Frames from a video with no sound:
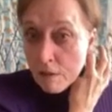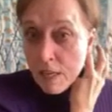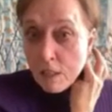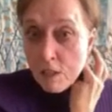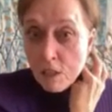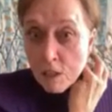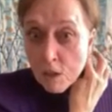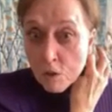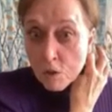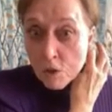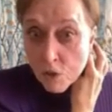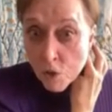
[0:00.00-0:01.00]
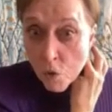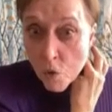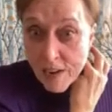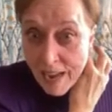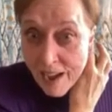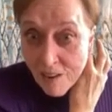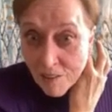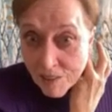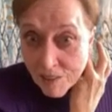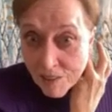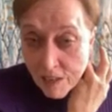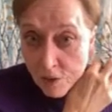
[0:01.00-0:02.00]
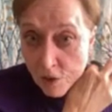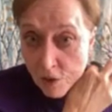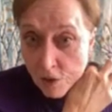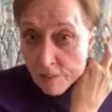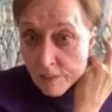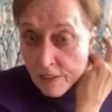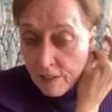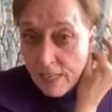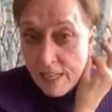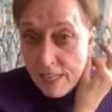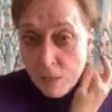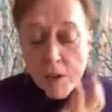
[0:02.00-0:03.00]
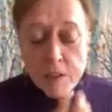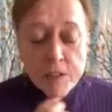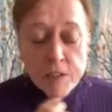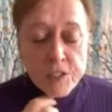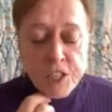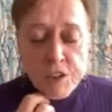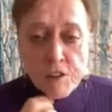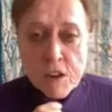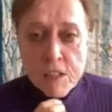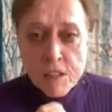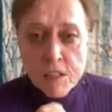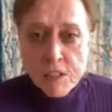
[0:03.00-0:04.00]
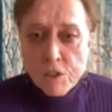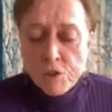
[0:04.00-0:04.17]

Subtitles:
thing to go sort out, and you're giving, that's part of your generosity.